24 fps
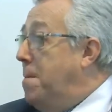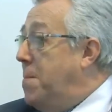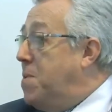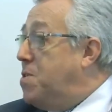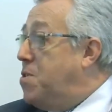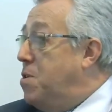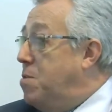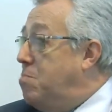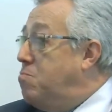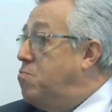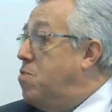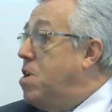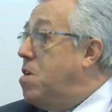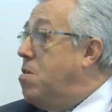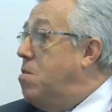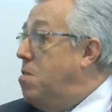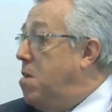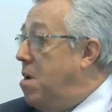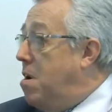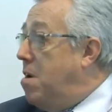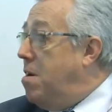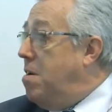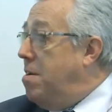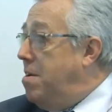some
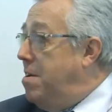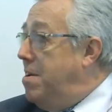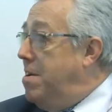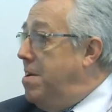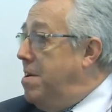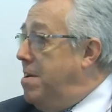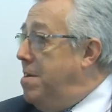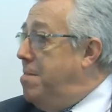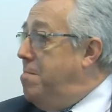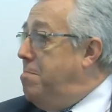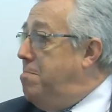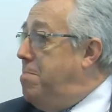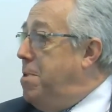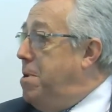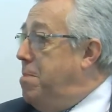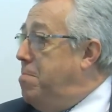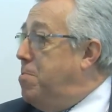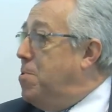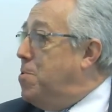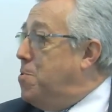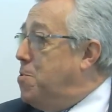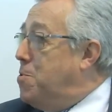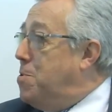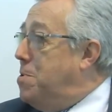regular
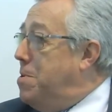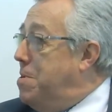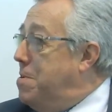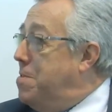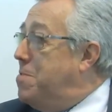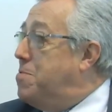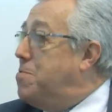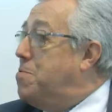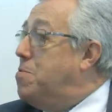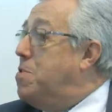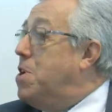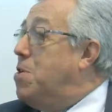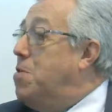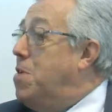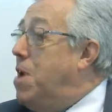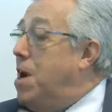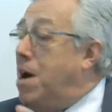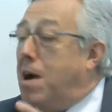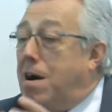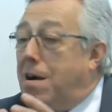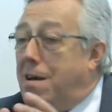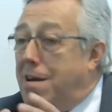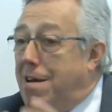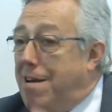people,
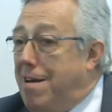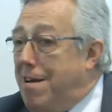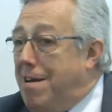regular